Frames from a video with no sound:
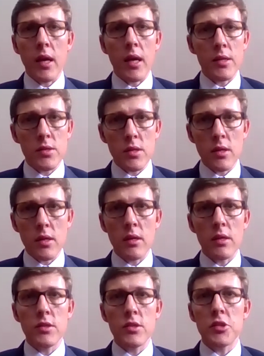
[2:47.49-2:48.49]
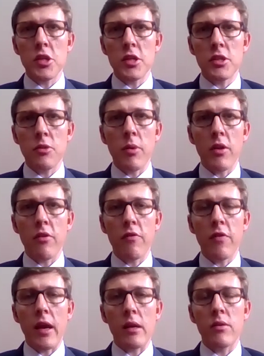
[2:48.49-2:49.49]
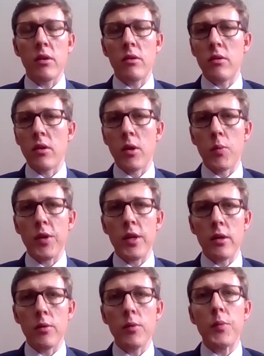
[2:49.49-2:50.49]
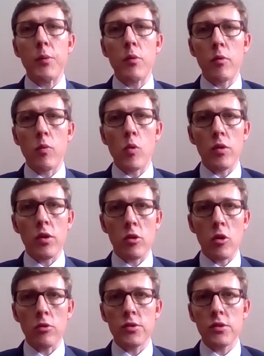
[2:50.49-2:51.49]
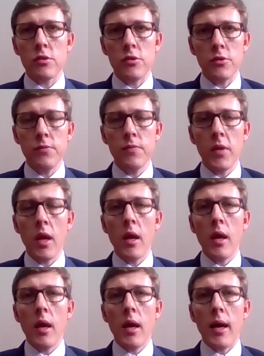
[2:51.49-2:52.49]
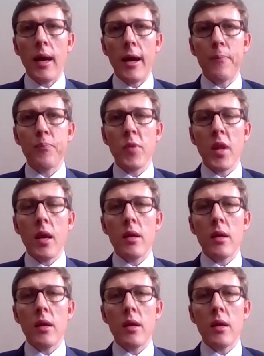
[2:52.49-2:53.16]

as is suggested by the fact that we were awarded costs too. The